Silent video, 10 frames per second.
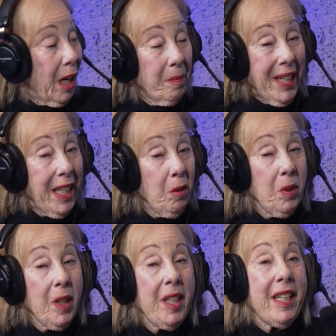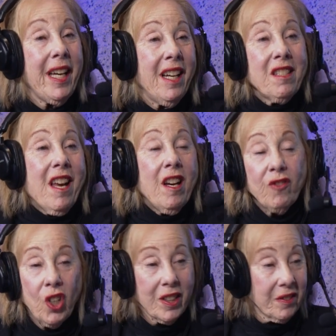I mean, he had to have
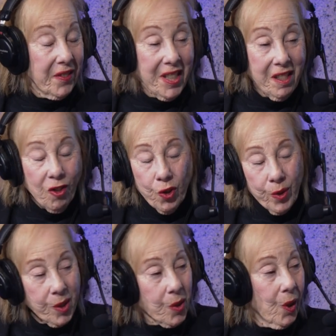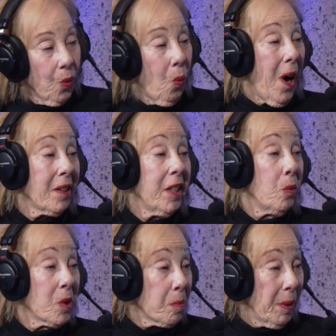all of these interests while he
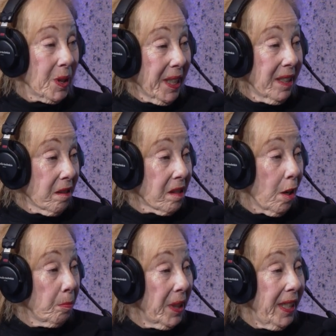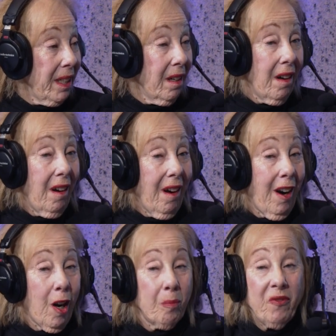was building his company.
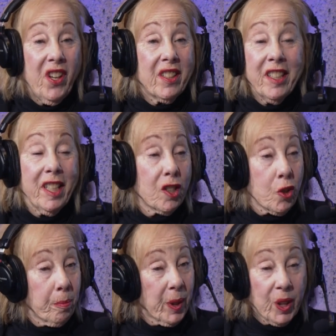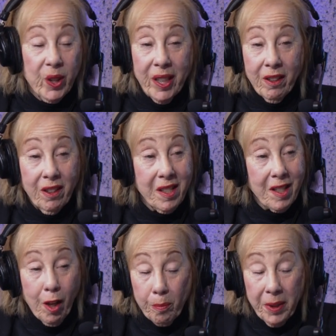Mm-hmm. Very entrepreneurial. His
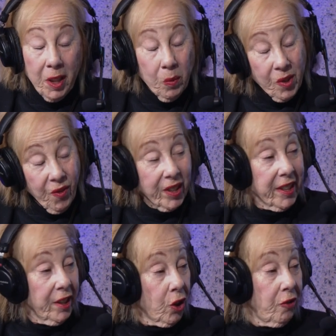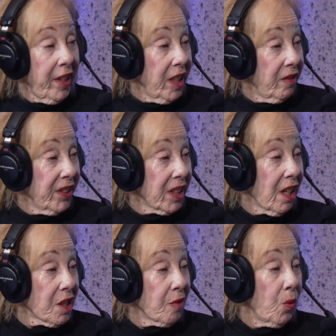company was very innovative in
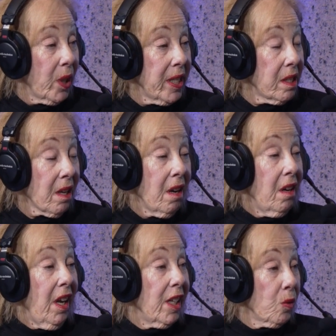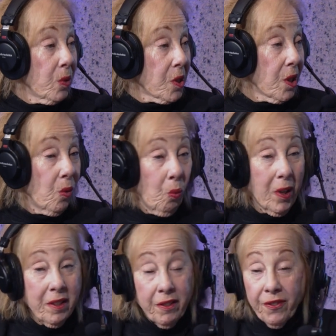lots of ways, and it was
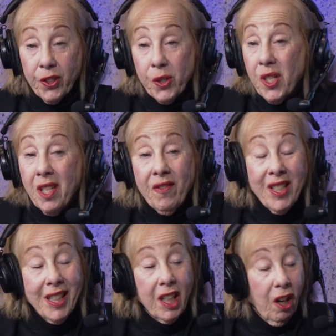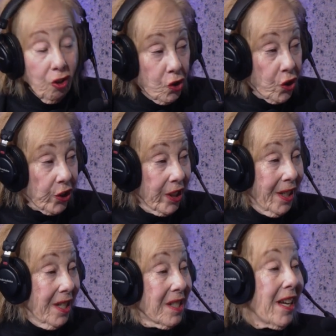one of the first even in culture
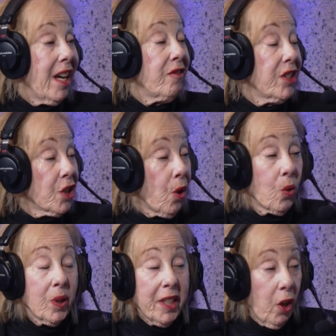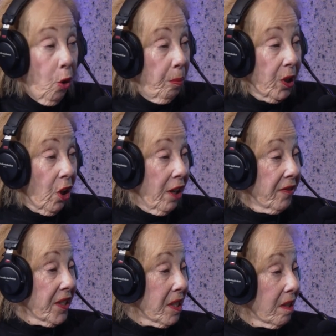to have the totally open
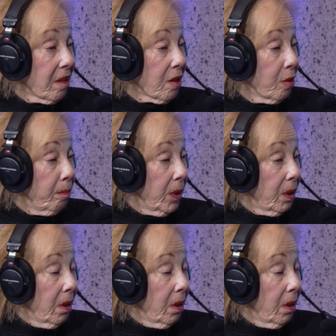office system.